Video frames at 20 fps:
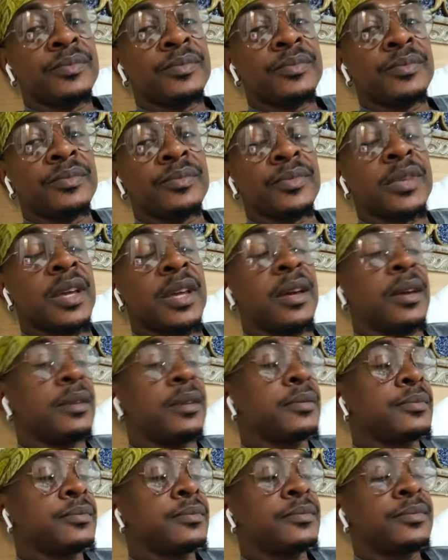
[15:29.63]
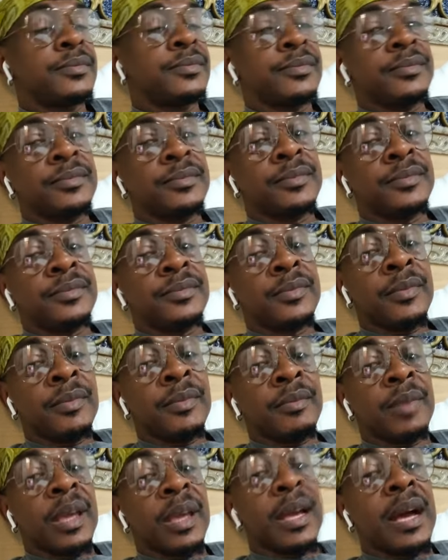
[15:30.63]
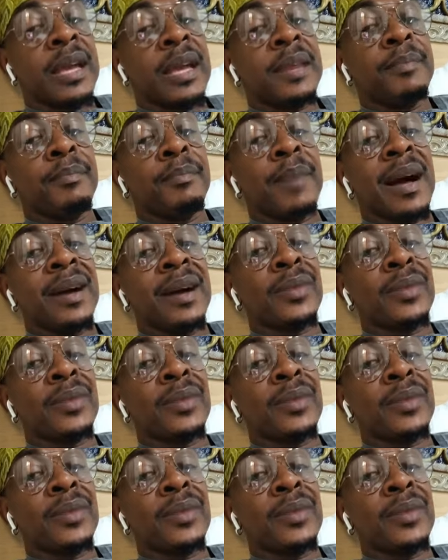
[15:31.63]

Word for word: Yeah? Because the bank